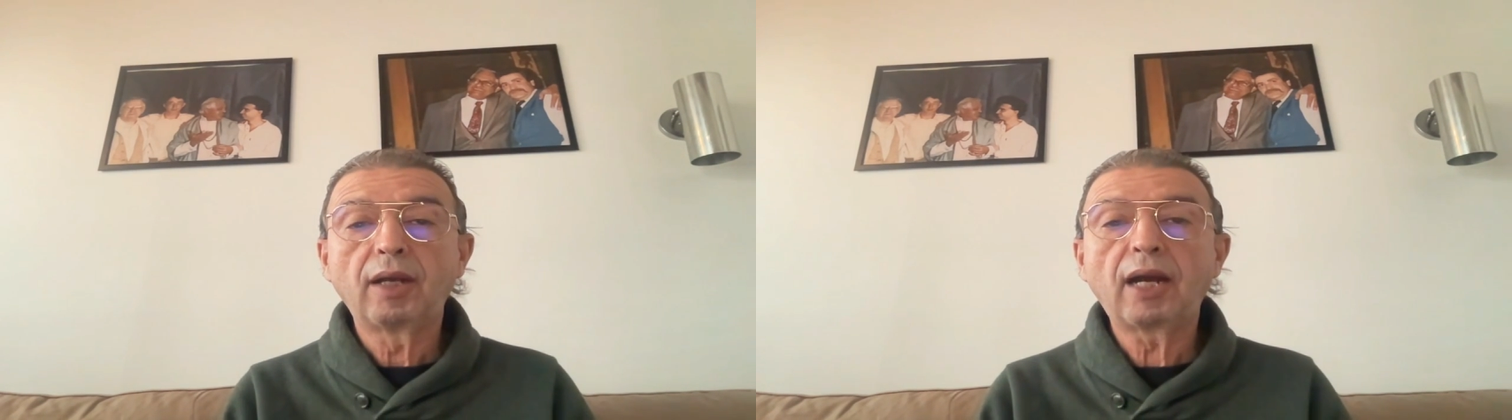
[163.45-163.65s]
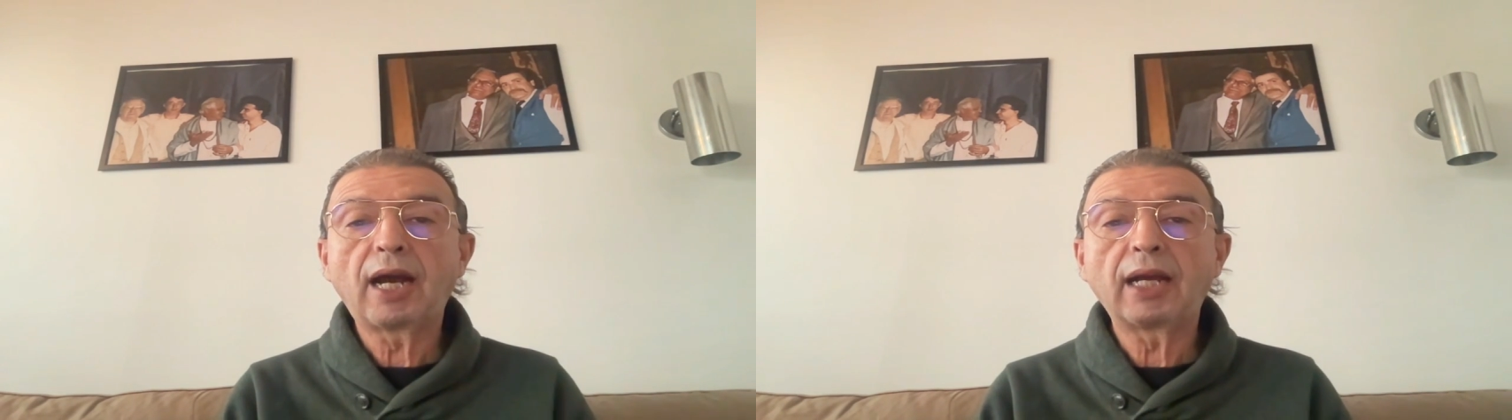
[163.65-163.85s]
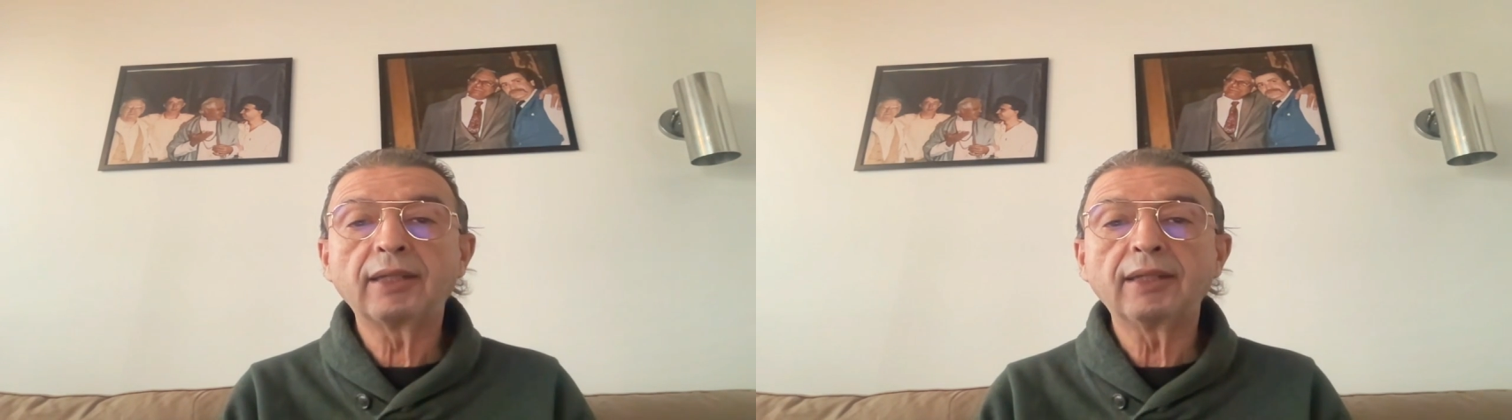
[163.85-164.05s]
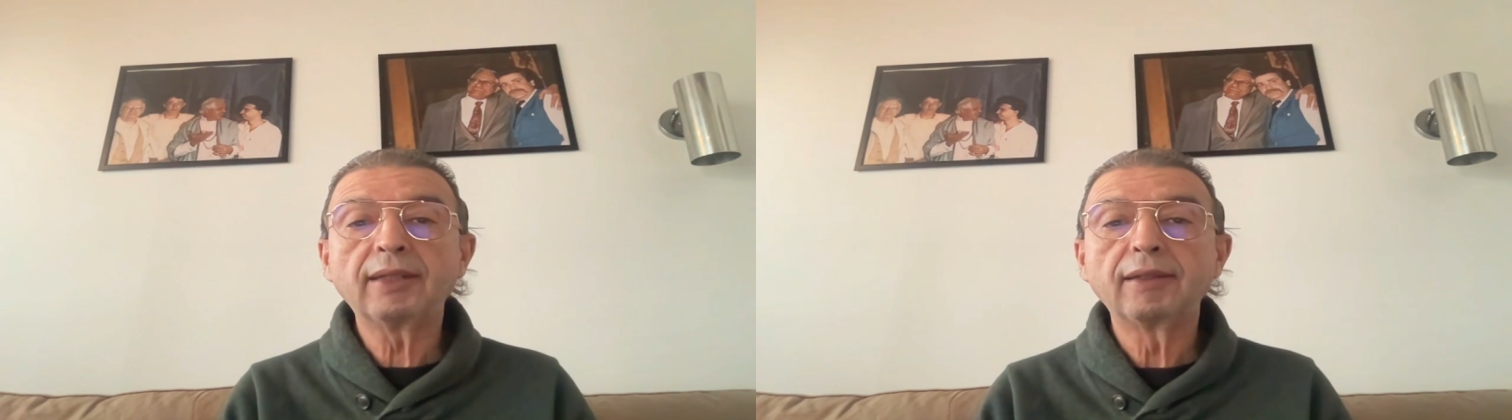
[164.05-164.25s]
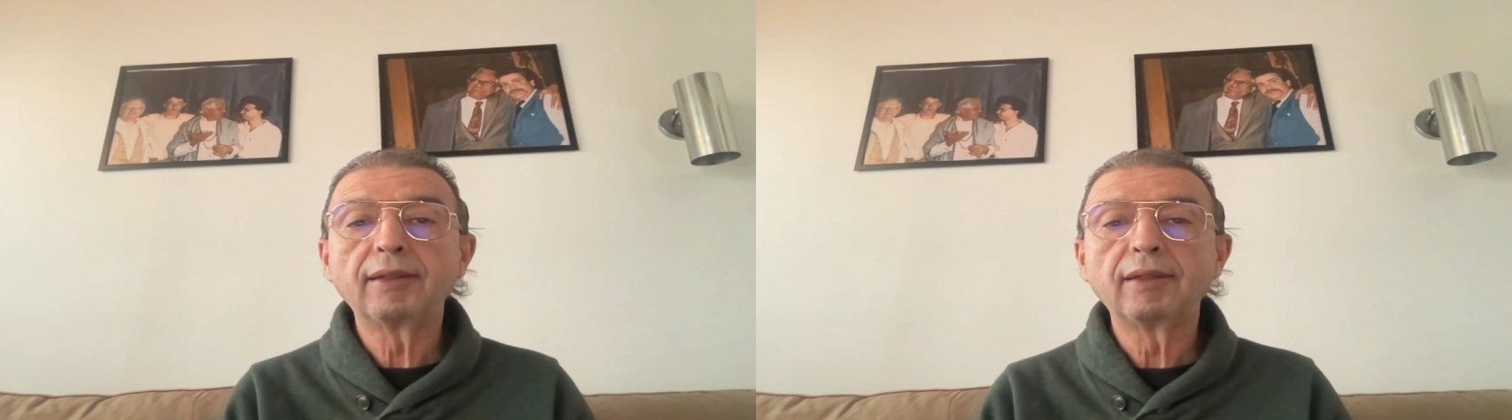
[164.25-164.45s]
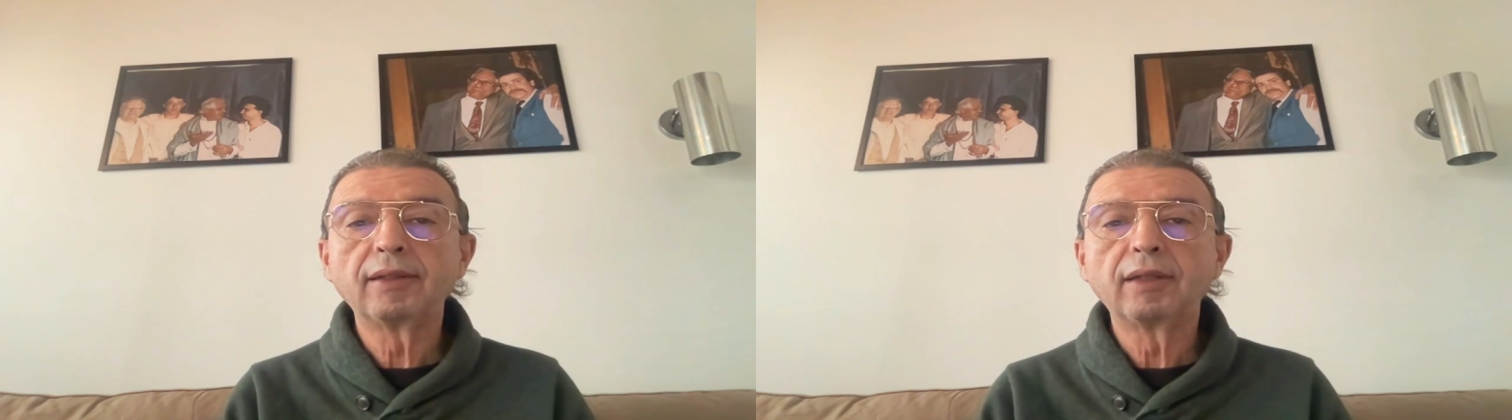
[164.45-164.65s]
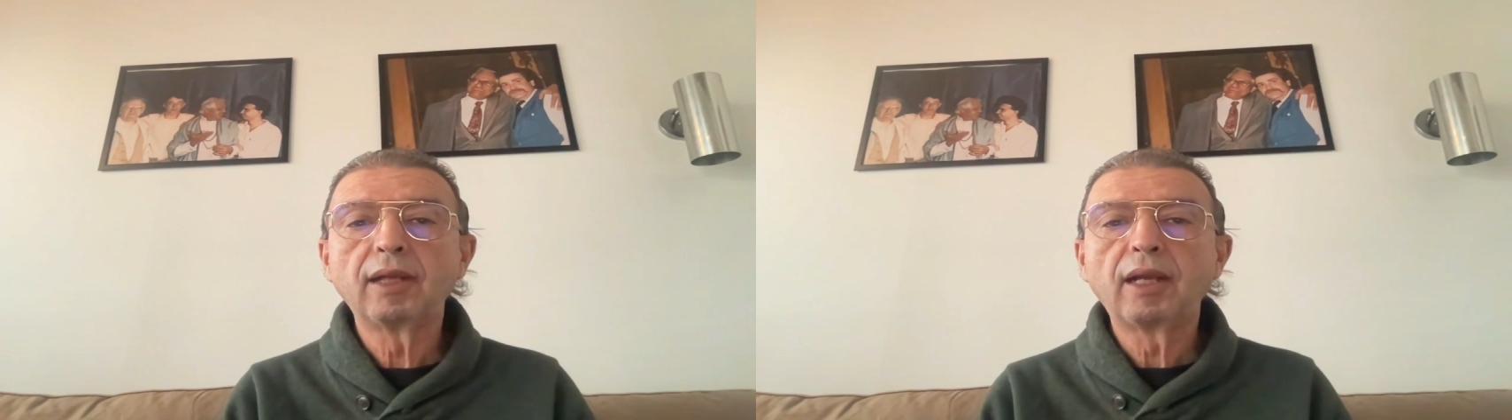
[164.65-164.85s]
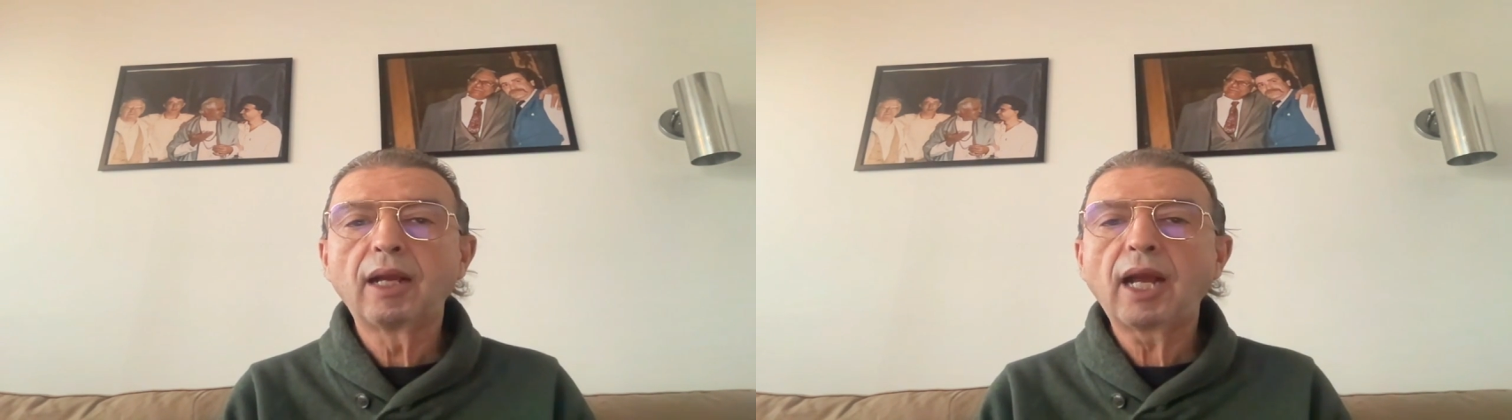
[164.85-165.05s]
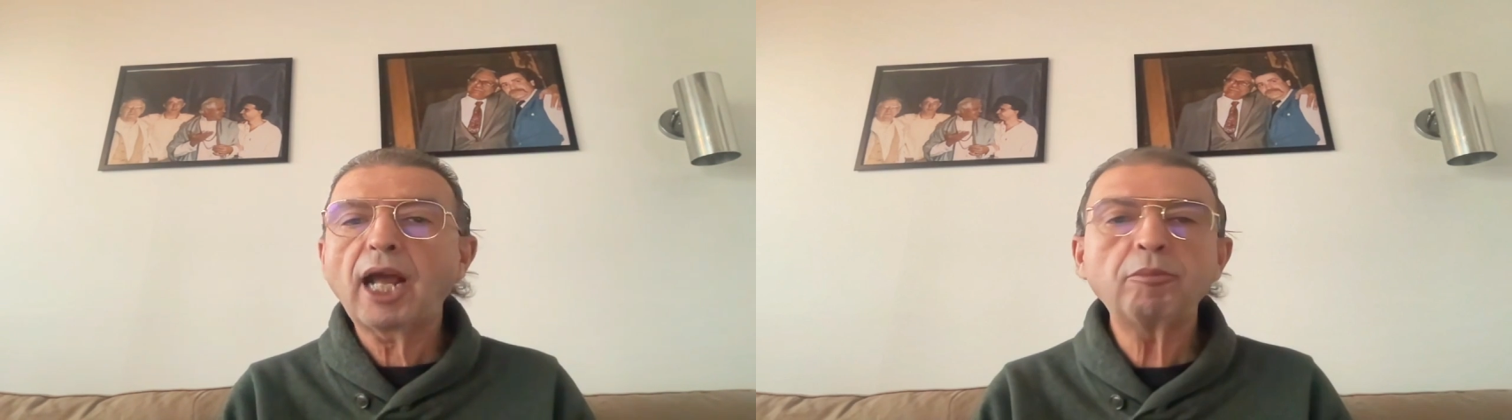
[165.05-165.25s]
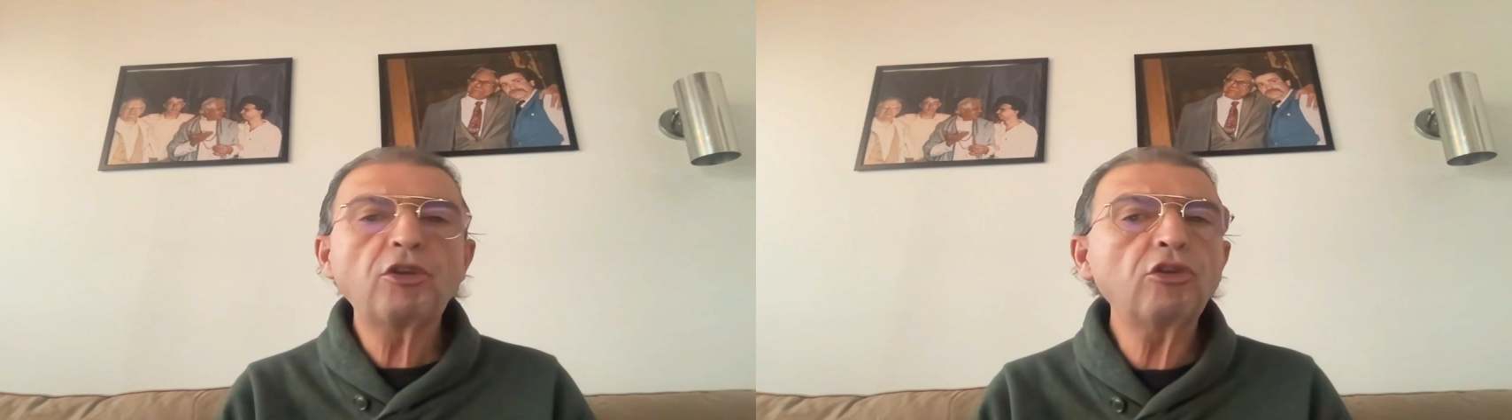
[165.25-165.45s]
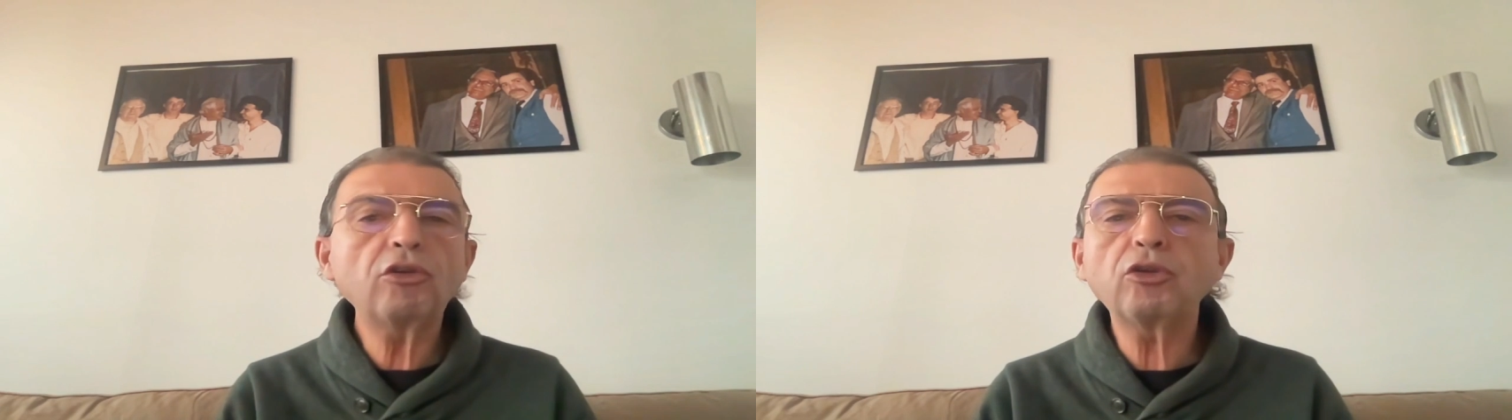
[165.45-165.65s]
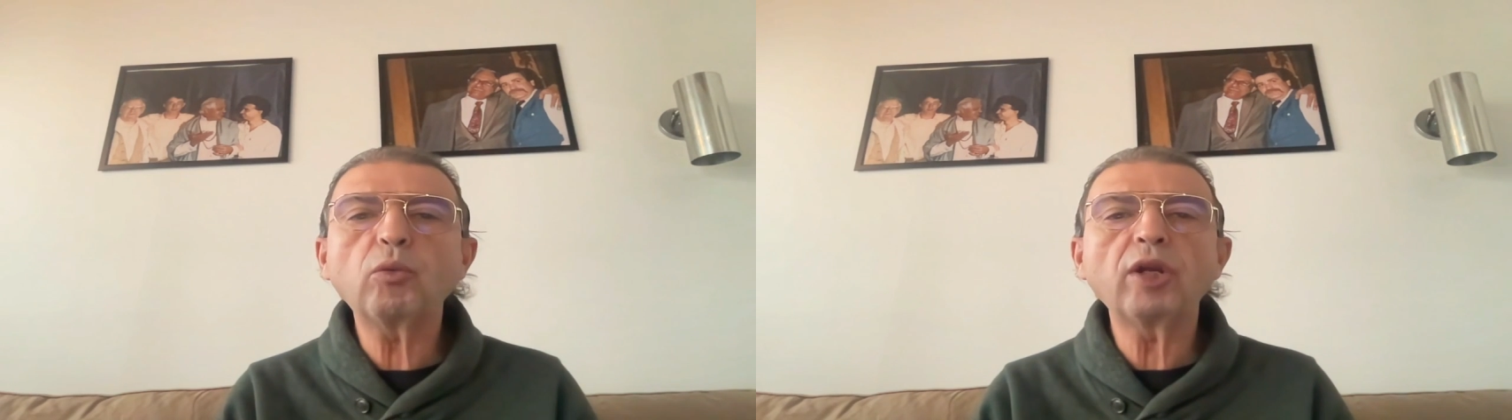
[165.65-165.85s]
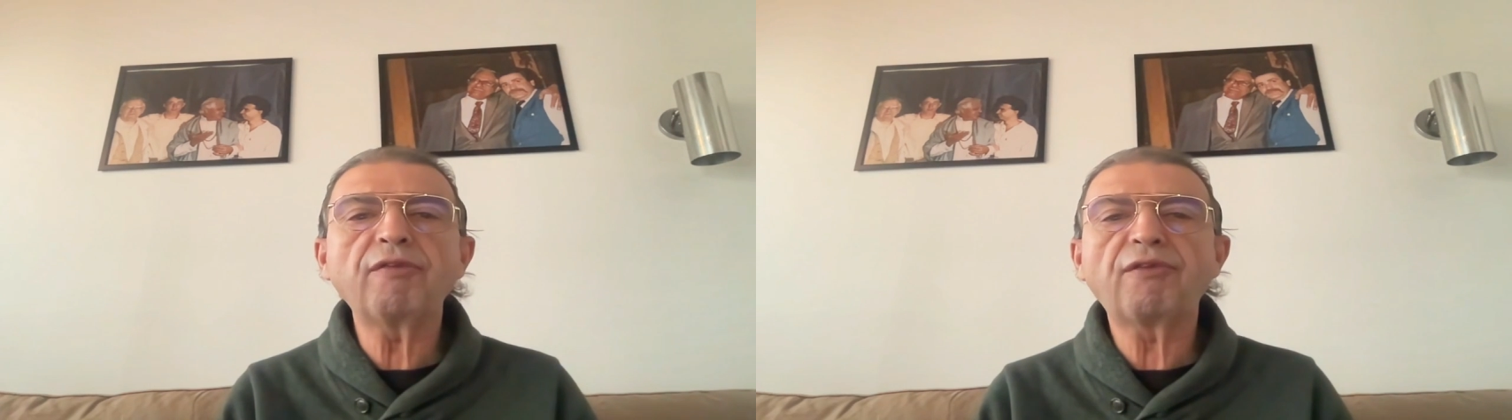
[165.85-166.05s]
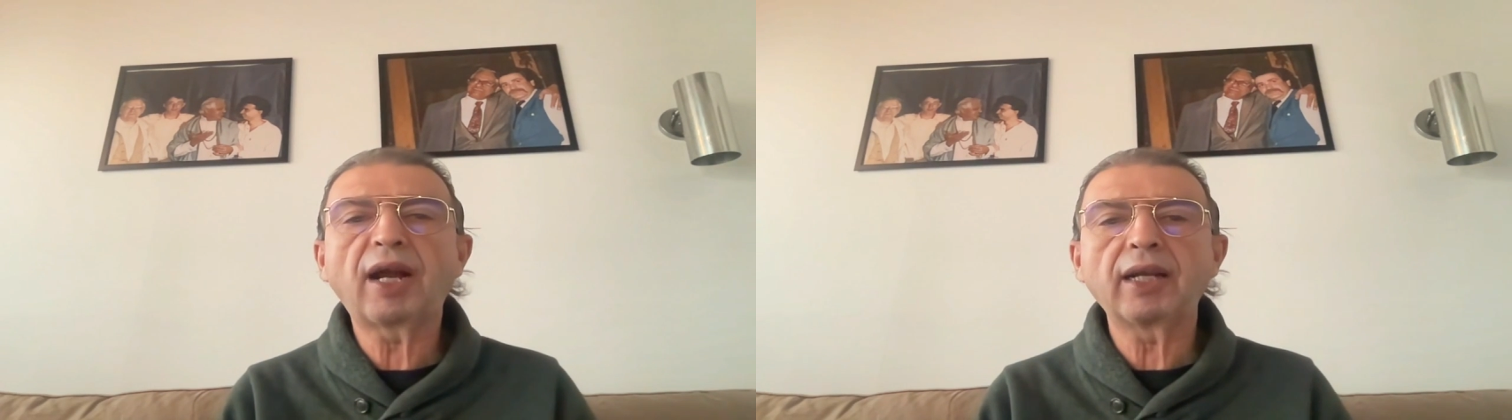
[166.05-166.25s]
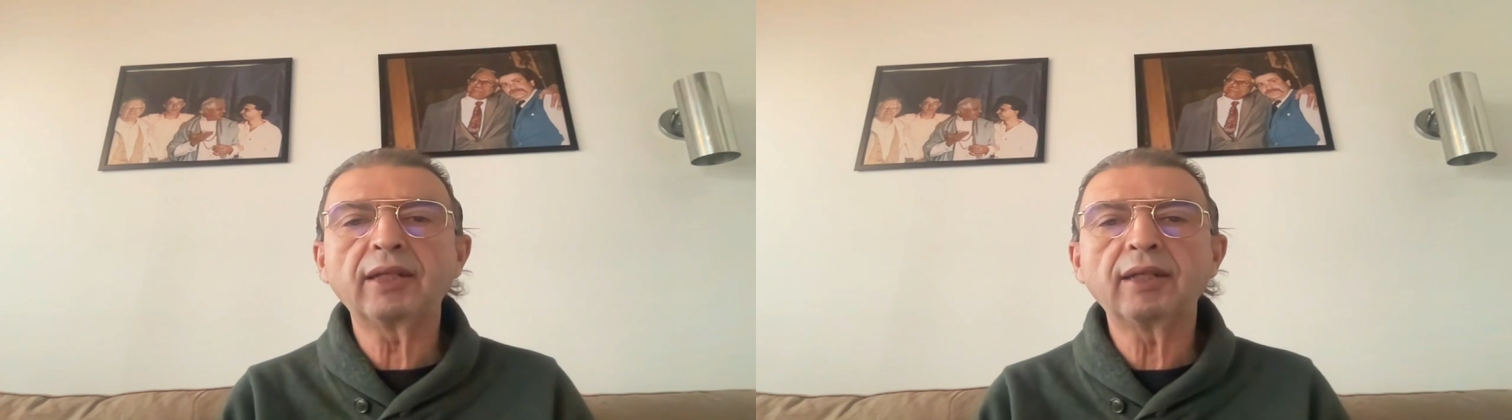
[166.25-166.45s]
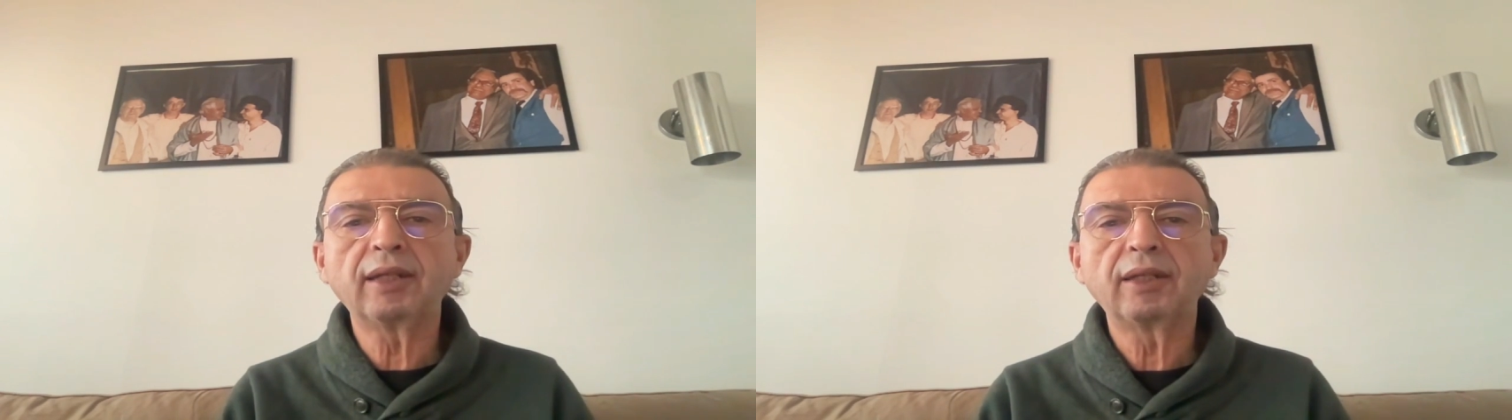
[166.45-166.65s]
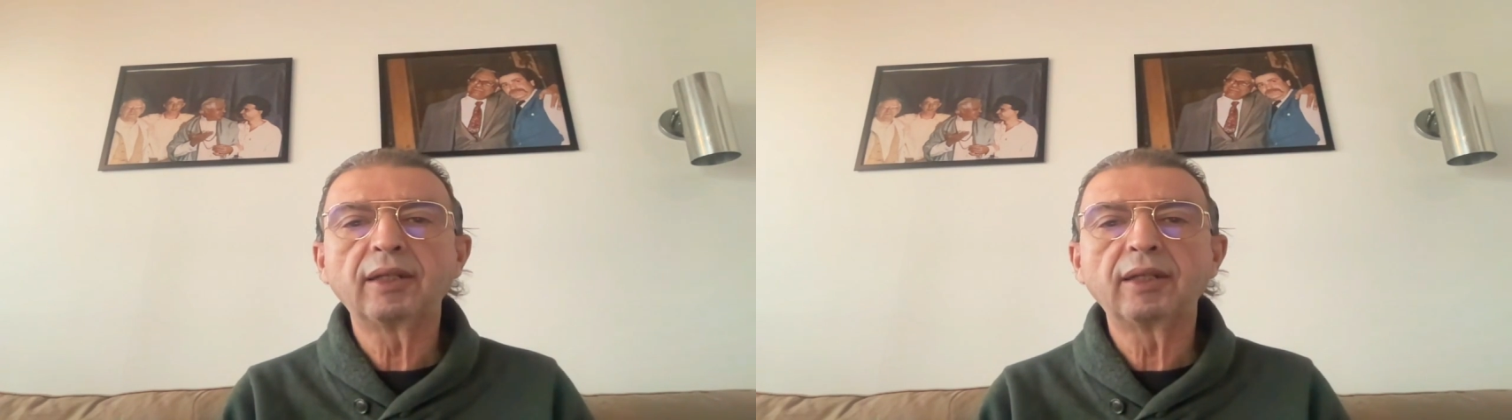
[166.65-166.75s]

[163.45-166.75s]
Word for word: And I'm sure you will find